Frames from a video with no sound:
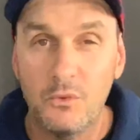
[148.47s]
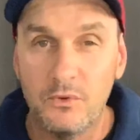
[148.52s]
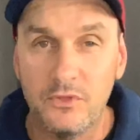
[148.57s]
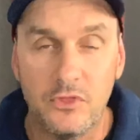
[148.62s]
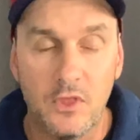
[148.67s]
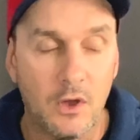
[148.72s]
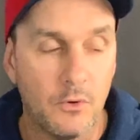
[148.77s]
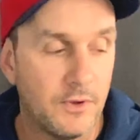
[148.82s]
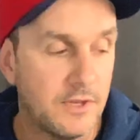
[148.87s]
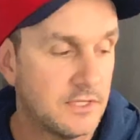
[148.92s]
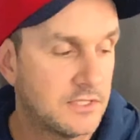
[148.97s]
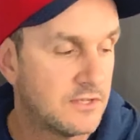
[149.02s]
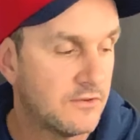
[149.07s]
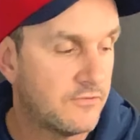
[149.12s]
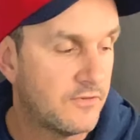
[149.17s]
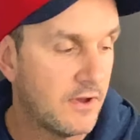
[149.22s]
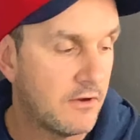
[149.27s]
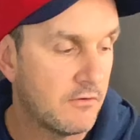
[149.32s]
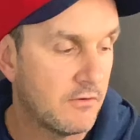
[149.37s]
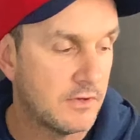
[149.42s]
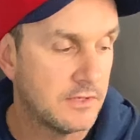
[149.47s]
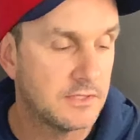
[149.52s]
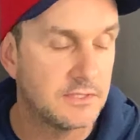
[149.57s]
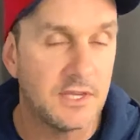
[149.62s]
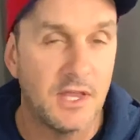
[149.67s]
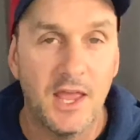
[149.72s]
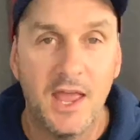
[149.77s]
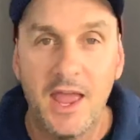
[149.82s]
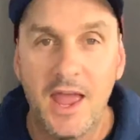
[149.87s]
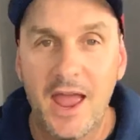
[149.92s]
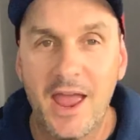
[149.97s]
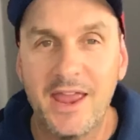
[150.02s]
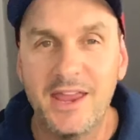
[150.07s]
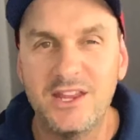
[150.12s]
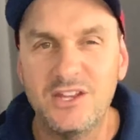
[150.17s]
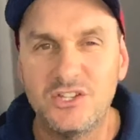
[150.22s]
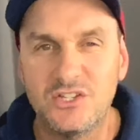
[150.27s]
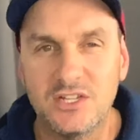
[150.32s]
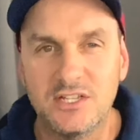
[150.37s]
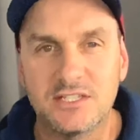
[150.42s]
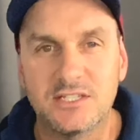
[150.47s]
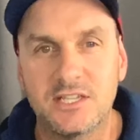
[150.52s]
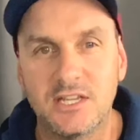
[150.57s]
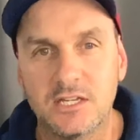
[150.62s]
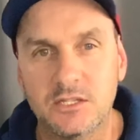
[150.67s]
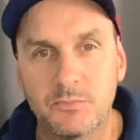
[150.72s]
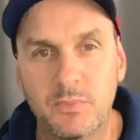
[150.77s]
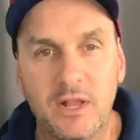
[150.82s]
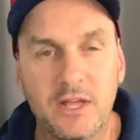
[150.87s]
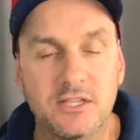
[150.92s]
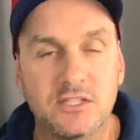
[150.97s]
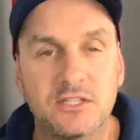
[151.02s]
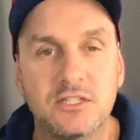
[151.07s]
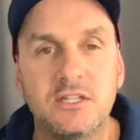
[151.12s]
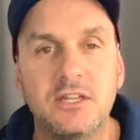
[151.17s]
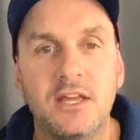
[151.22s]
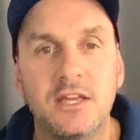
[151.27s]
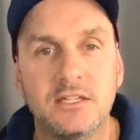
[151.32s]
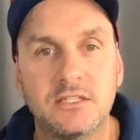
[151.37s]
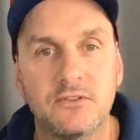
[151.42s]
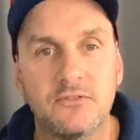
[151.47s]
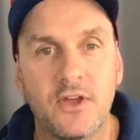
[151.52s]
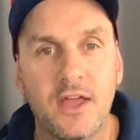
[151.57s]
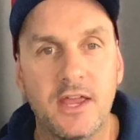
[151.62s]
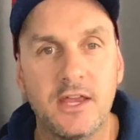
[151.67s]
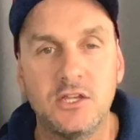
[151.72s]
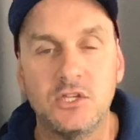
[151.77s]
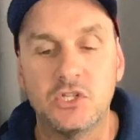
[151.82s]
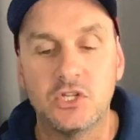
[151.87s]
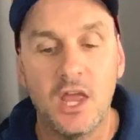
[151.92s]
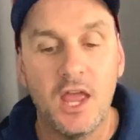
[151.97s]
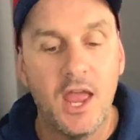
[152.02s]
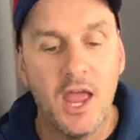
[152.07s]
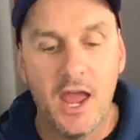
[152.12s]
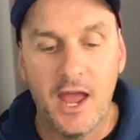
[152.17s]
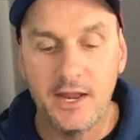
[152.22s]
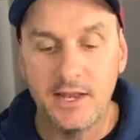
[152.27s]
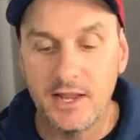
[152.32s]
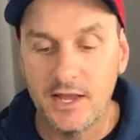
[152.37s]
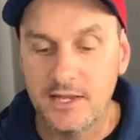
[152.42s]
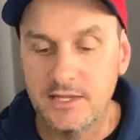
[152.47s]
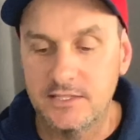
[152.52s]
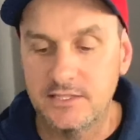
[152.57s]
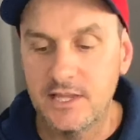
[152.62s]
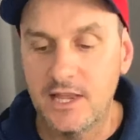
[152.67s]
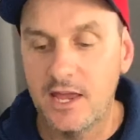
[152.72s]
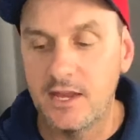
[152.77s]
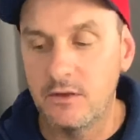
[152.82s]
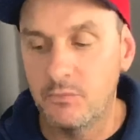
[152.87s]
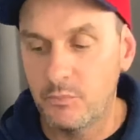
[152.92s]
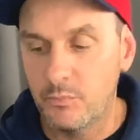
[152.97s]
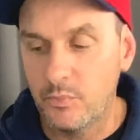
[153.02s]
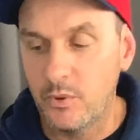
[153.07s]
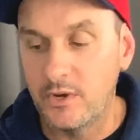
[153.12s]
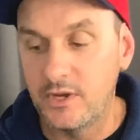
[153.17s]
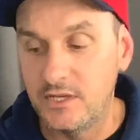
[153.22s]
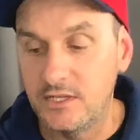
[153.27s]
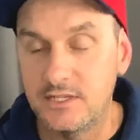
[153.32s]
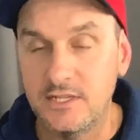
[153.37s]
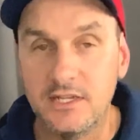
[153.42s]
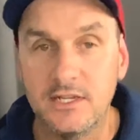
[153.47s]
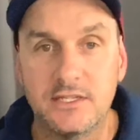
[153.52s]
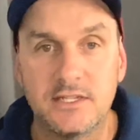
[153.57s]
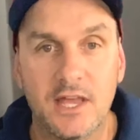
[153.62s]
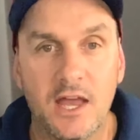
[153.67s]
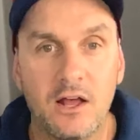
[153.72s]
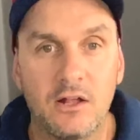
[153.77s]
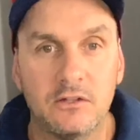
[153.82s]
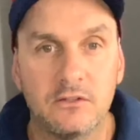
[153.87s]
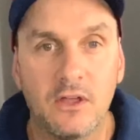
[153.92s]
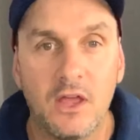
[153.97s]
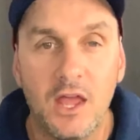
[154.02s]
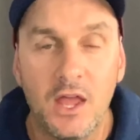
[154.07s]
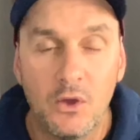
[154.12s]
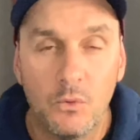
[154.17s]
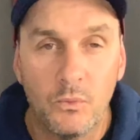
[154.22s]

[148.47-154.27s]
with no interference. Age is 6+ years of age, and like I said, pretty detailed.